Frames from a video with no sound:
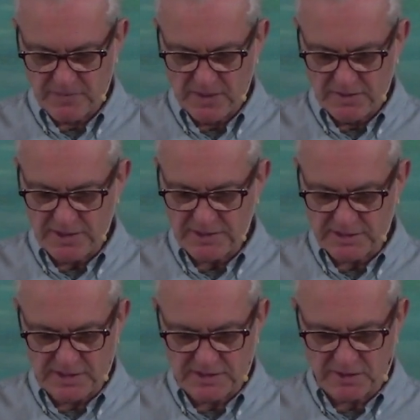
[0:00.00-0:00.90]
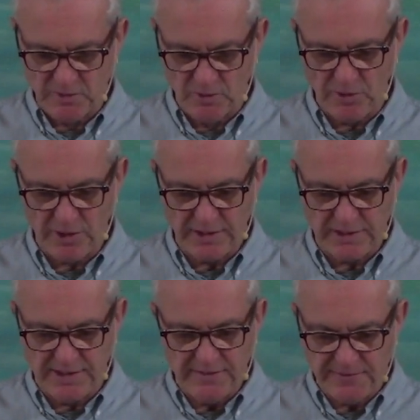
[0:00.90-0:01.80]
This is a glory
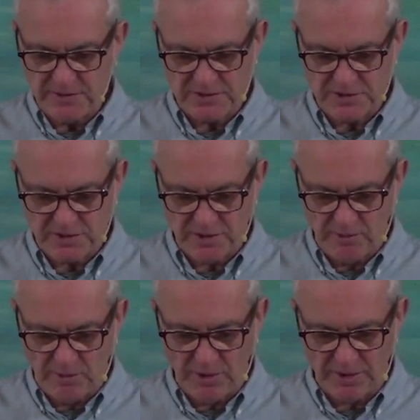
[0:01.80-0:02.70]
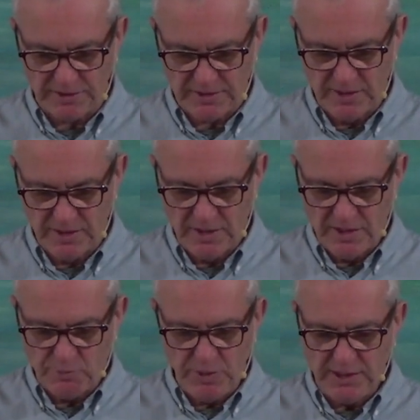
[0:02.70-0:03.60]
given to the Lord.
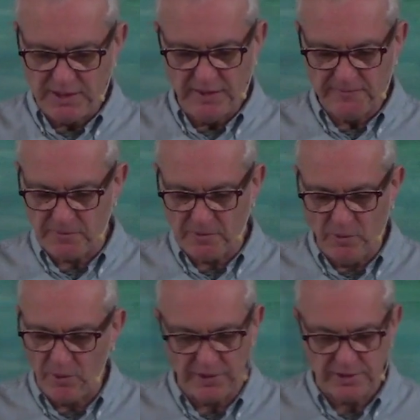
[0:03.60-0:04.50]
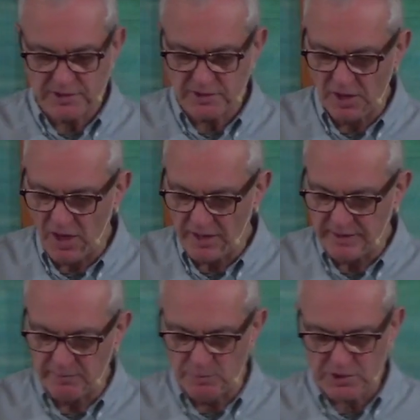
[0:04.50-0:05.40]
We give glory to God
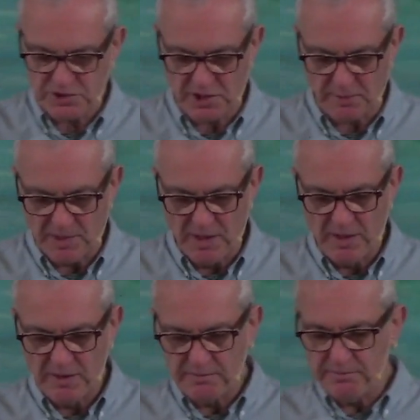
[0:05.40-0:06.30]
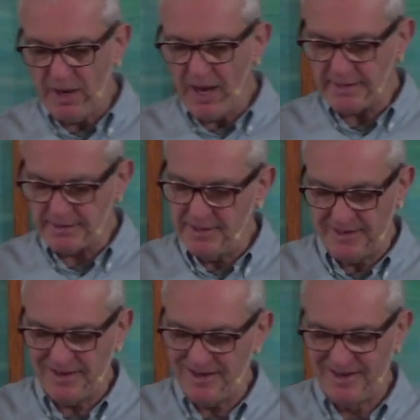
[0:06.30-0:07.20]
in worship, but
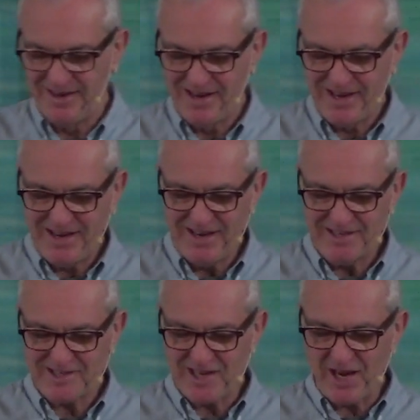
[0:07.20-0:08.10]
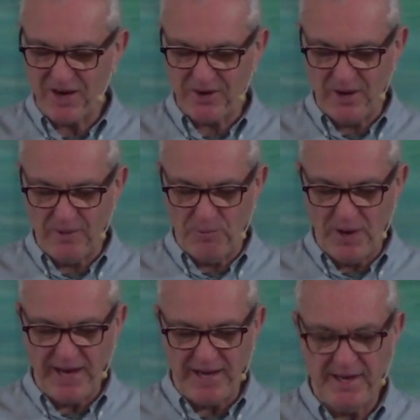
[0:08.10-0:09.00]
is there a
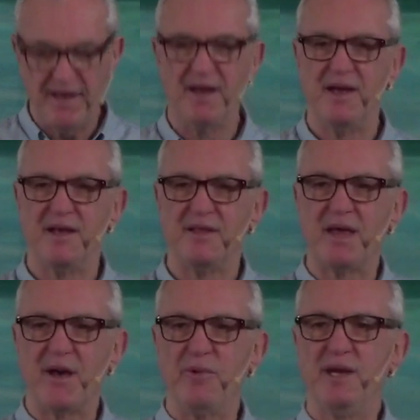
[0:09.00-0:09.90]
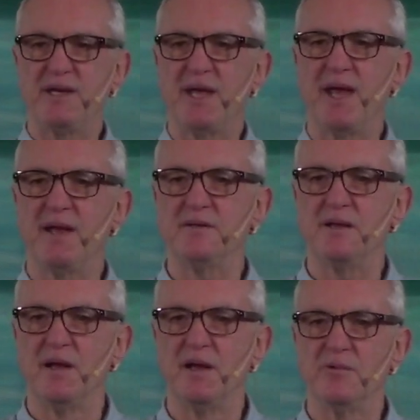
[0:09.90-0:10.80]
way that we can
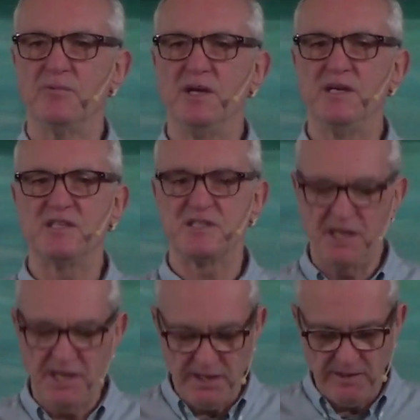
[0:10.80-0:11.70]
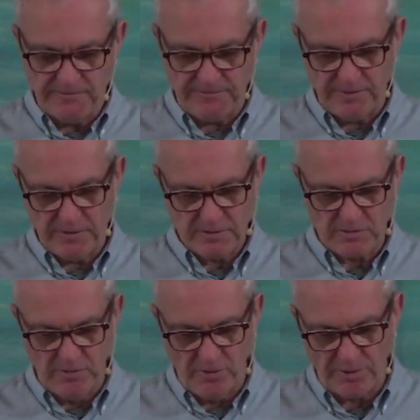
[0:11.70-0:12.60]
receive
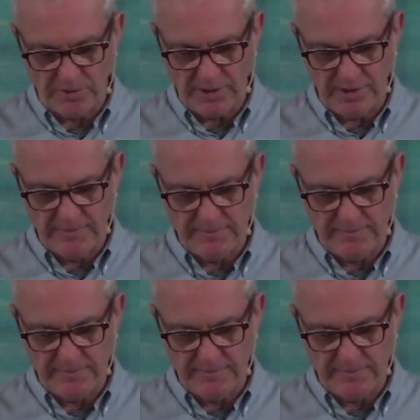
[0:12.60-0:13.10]
glory?